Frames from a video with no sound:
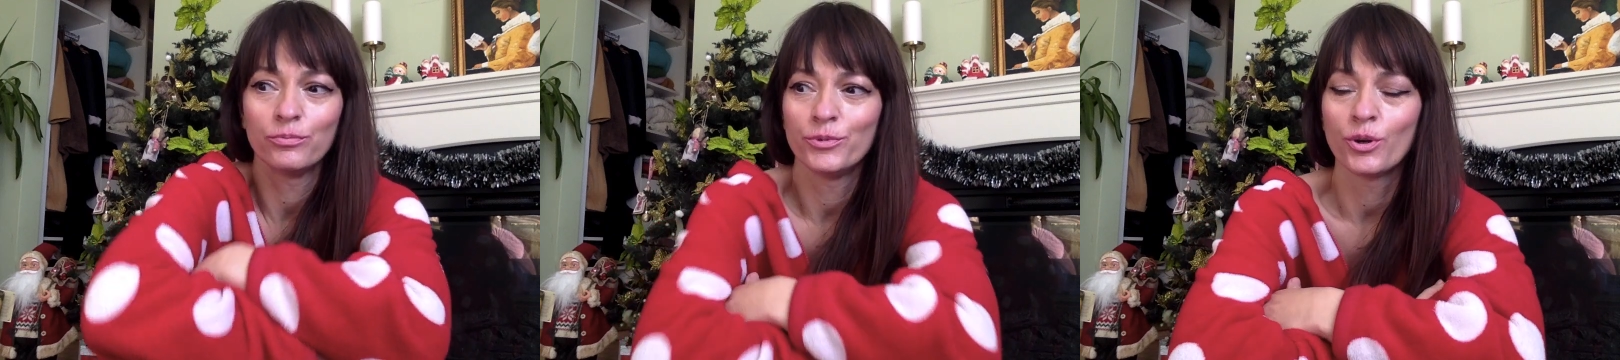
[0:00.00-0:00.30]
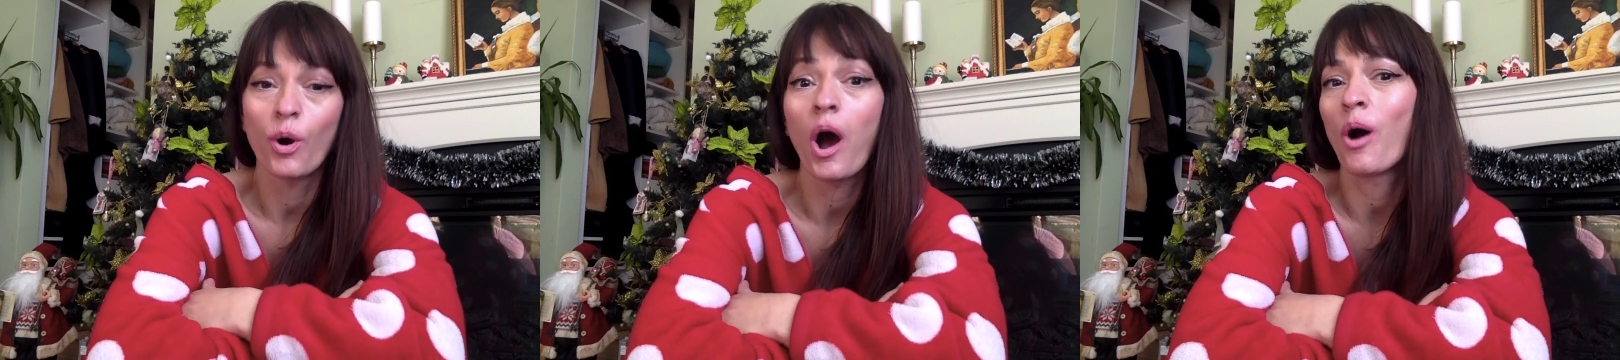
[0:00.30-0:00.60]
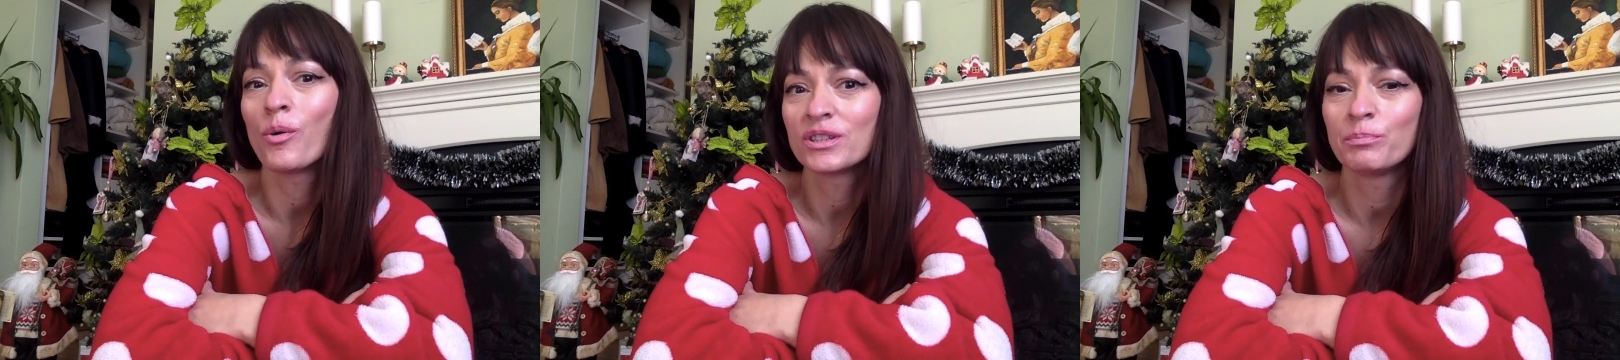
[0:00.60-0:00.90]

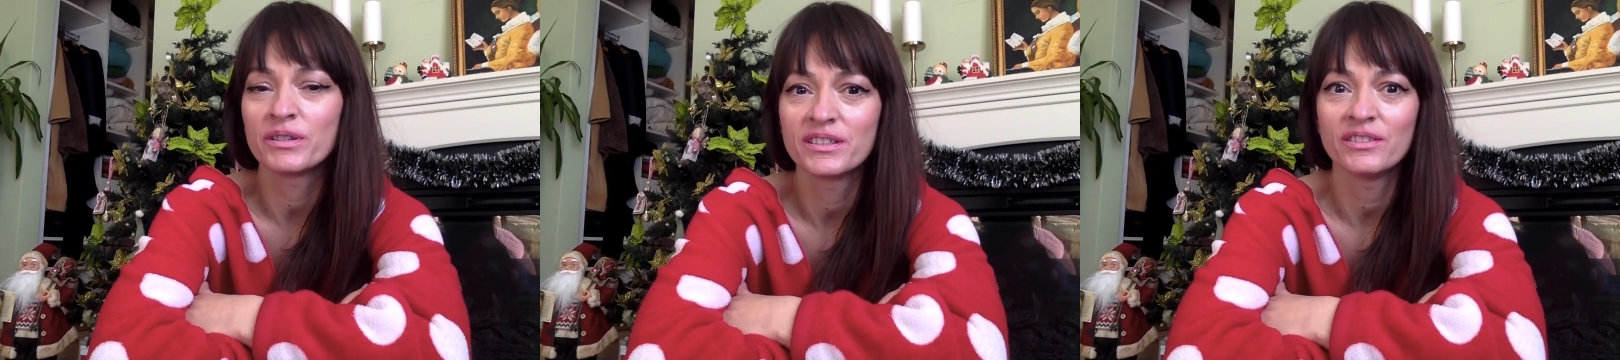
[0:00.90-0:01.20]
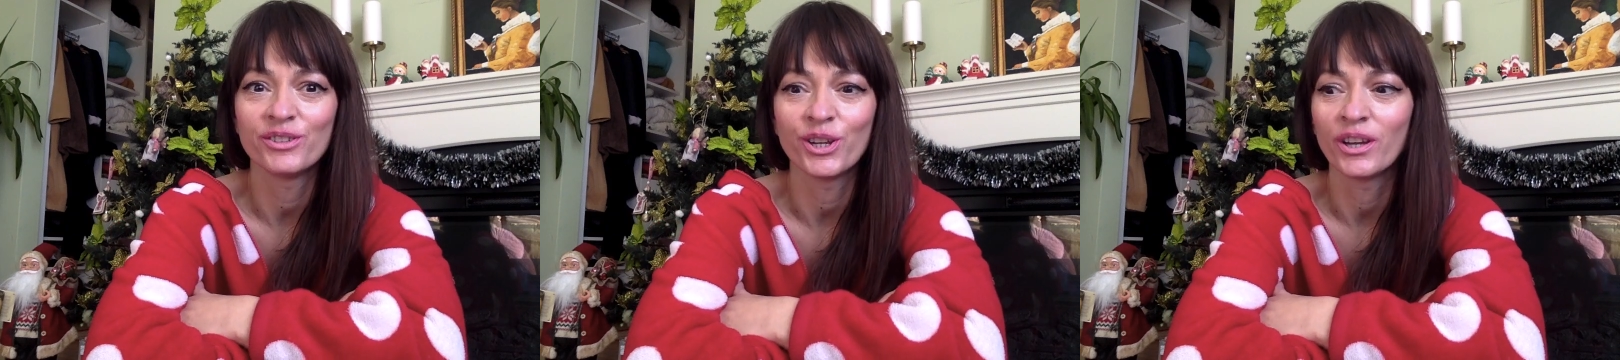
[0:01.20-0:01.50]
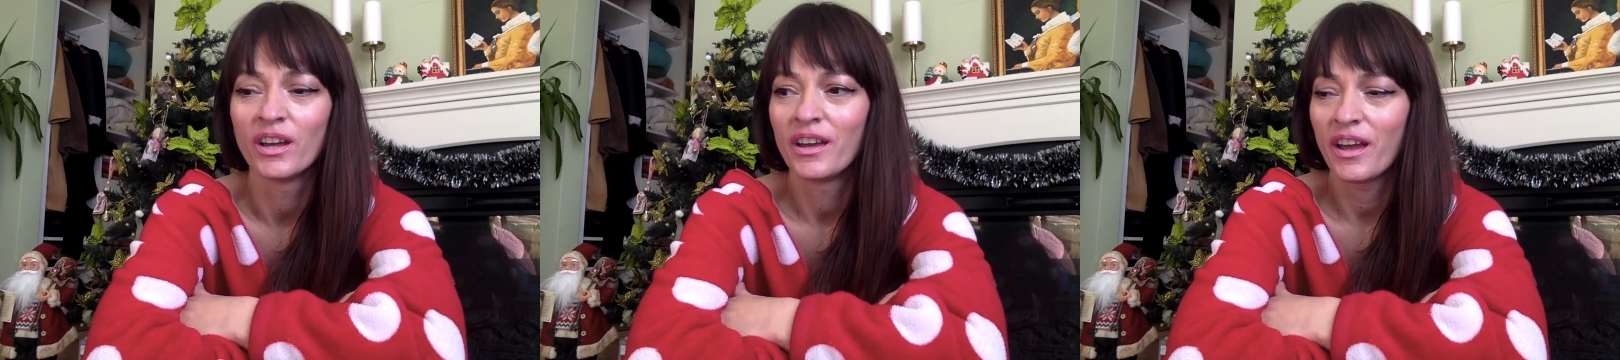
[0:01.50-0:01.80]
how I was
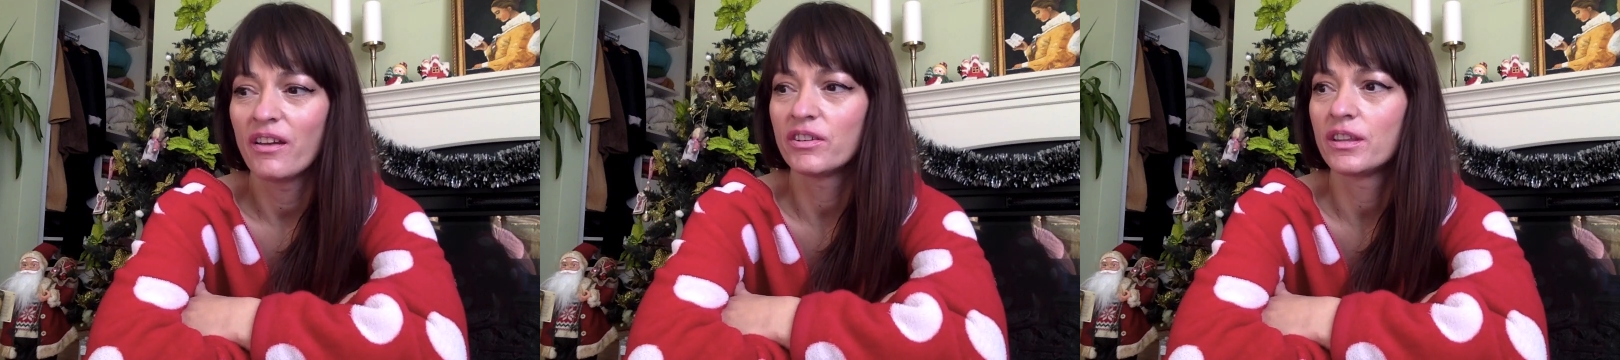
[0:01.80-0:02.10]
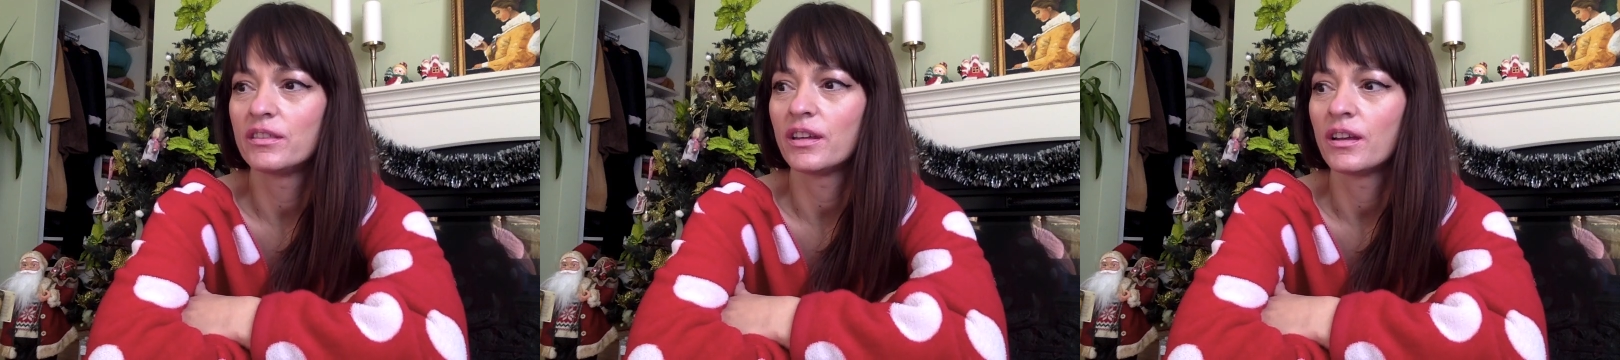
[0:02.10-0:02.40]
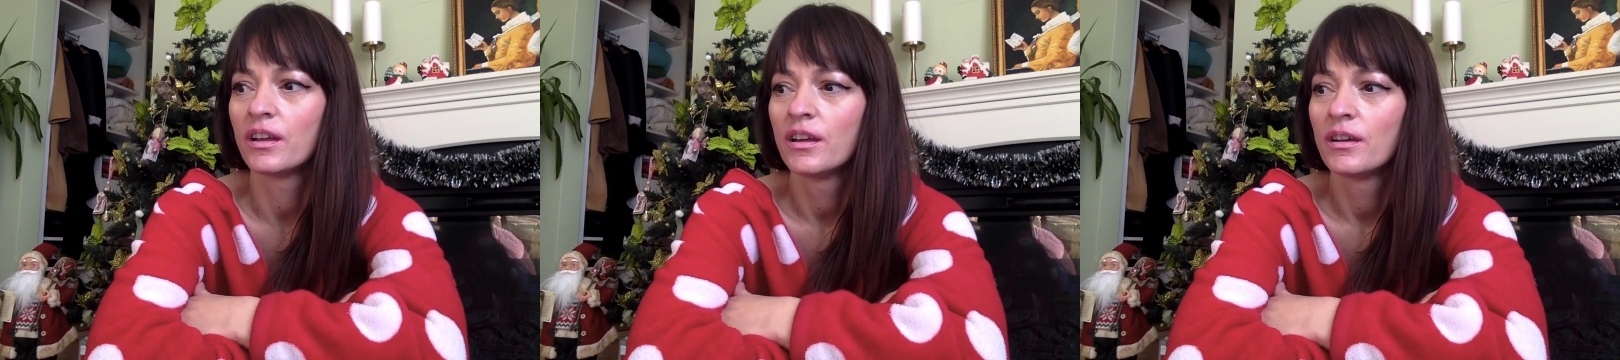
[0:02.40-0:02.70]
perceiving everything.